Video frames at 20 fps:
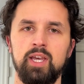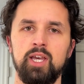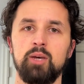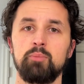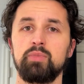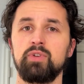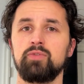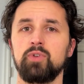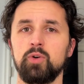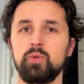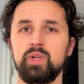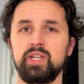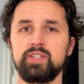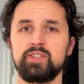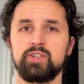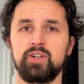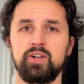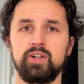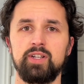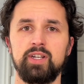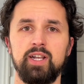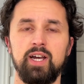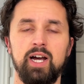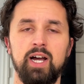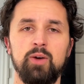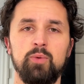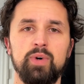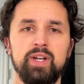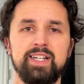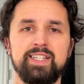Before we get started, I
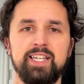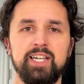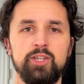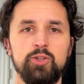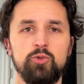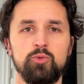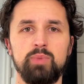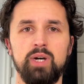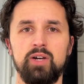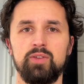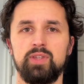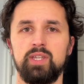want to tell you about